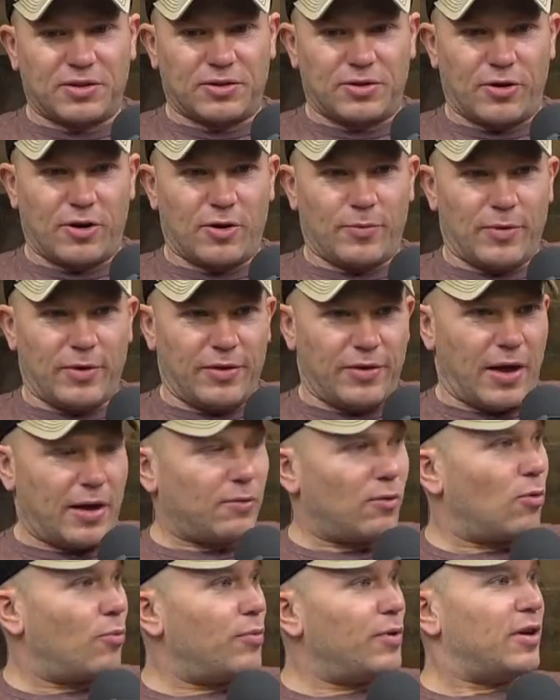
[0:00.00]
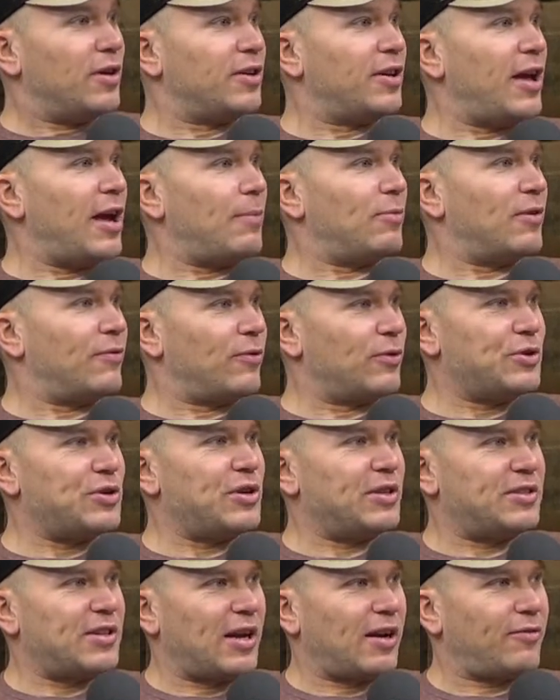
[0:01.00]
tournament, that will be a game that
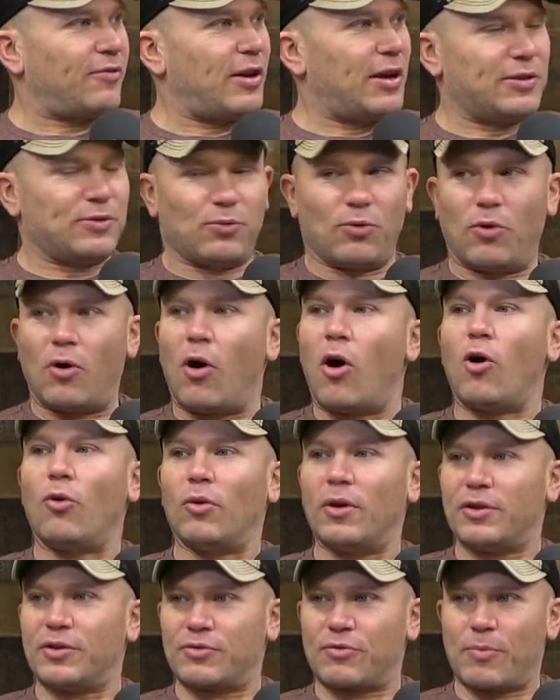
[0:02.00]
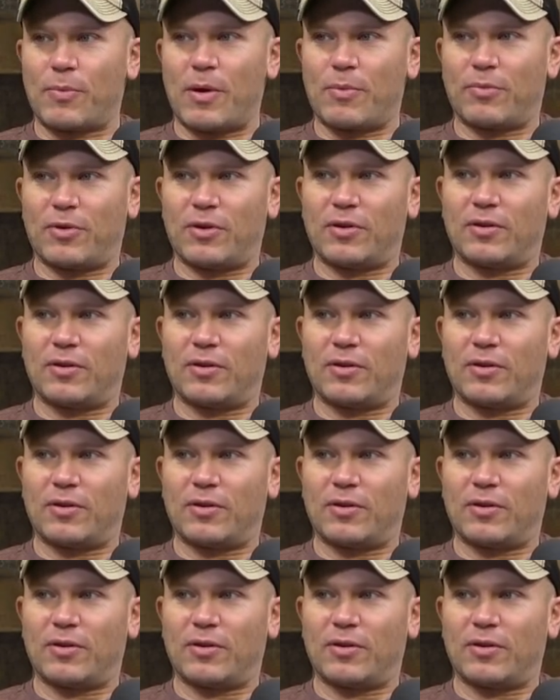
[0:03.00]
Virginia Tech fans will always remember.